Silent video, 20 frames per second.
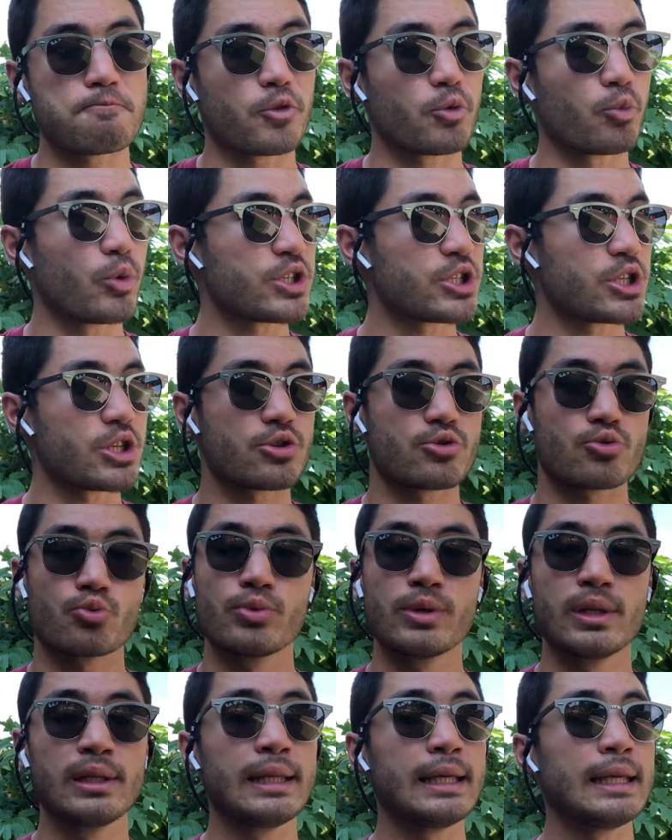which is
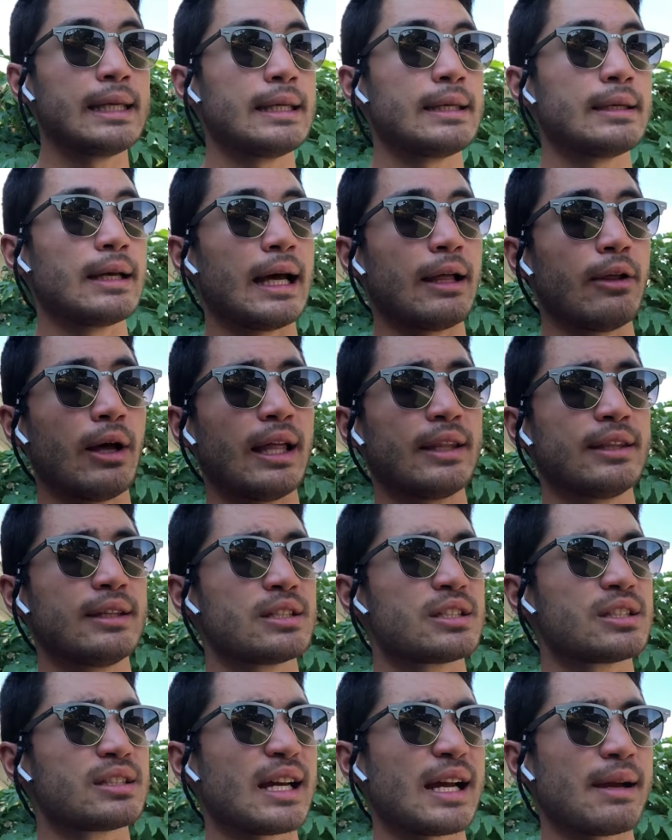really, at
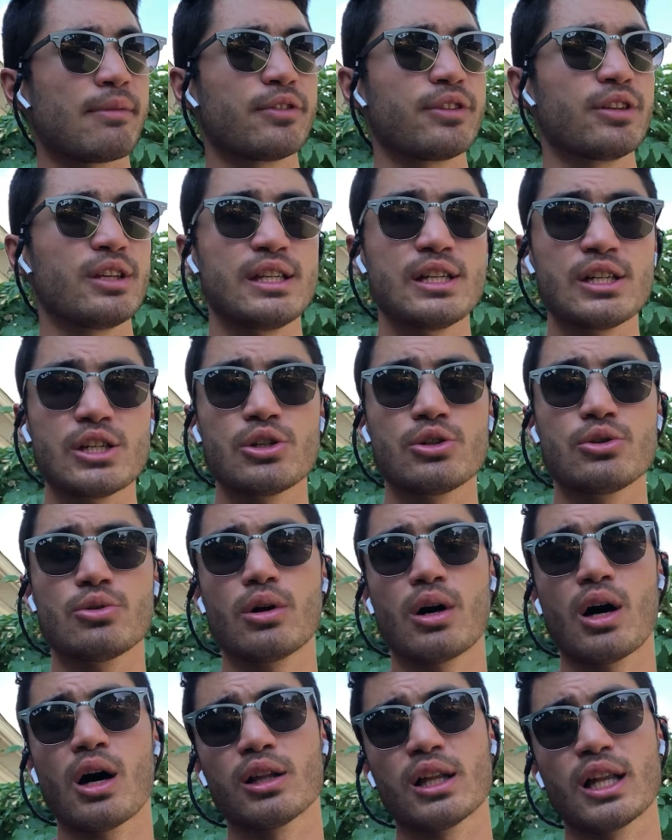this time of the year,
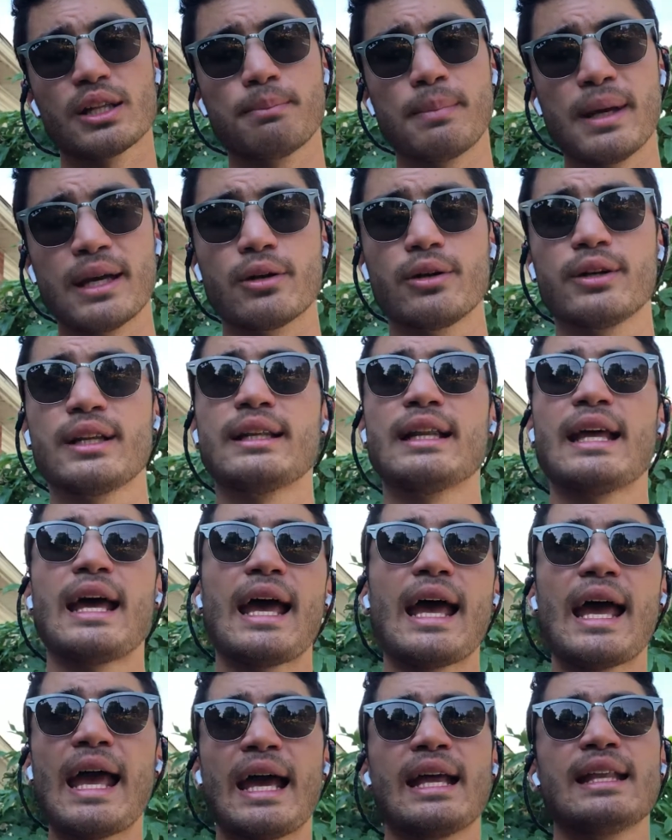a lot better than
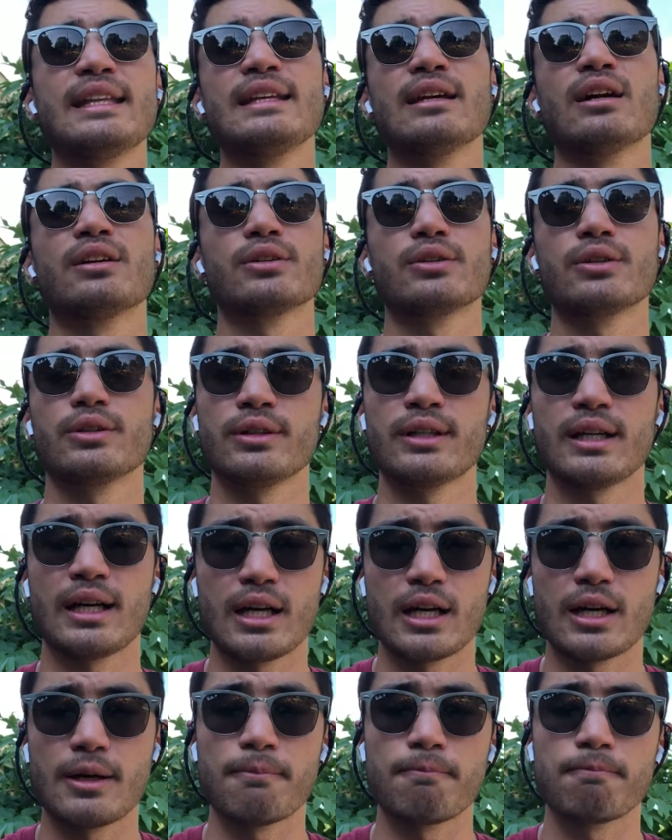any other
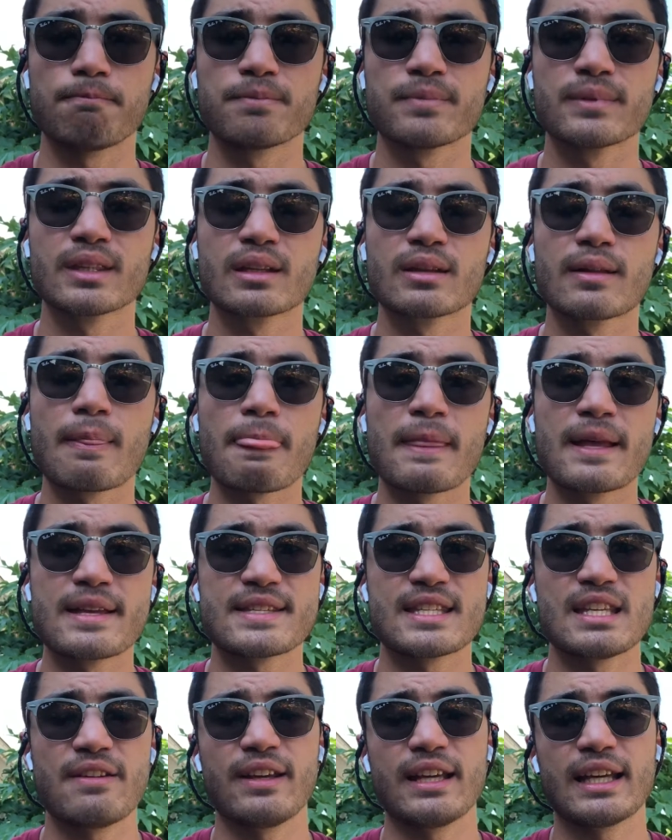
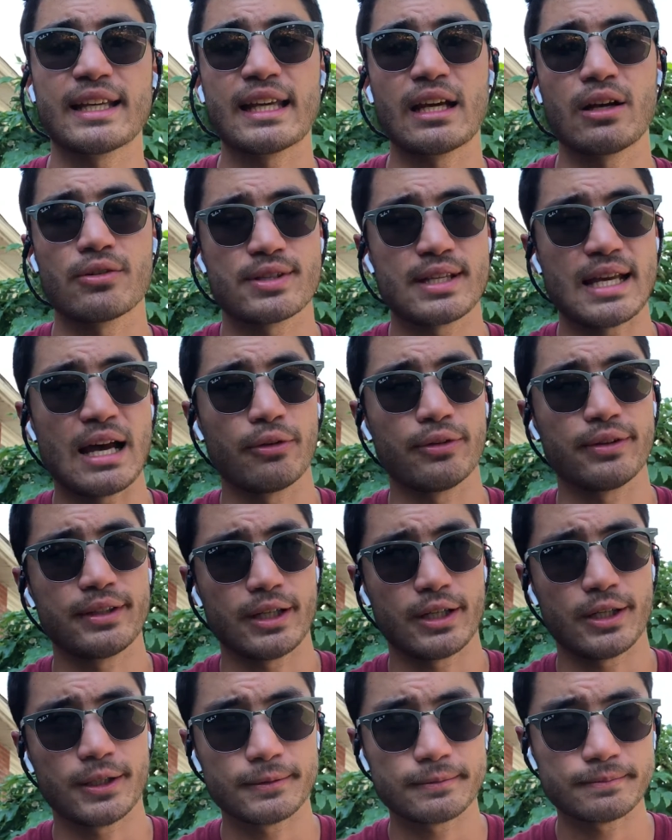saving accounts out
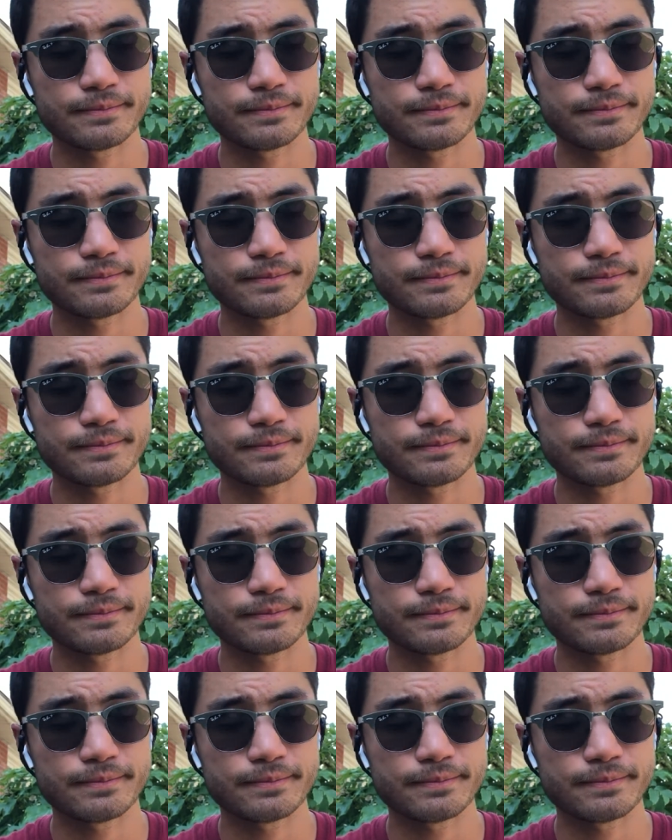there.